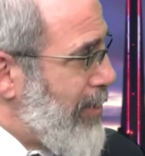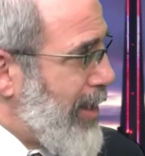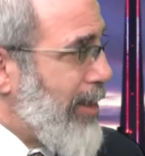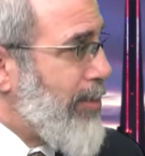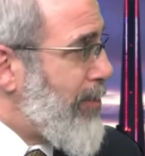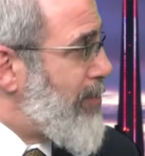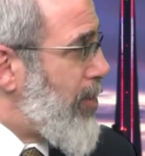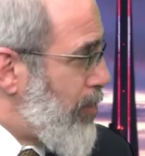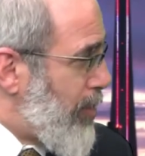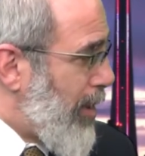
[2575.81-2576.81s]
About
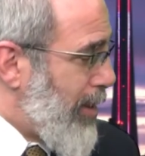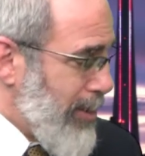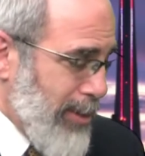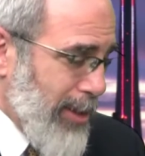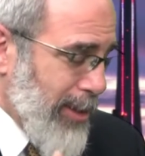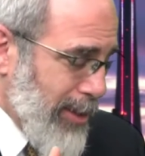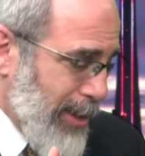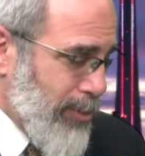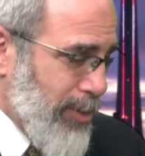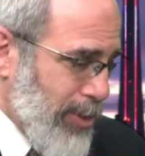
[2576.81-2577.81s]
152
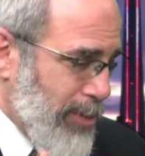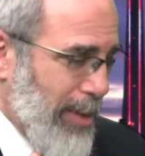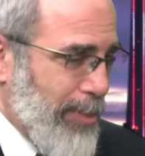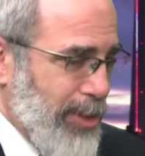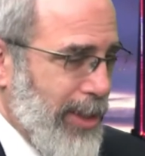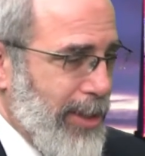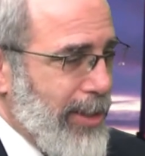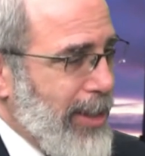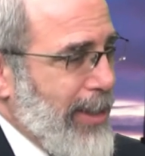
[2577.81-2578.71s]
countries are represented,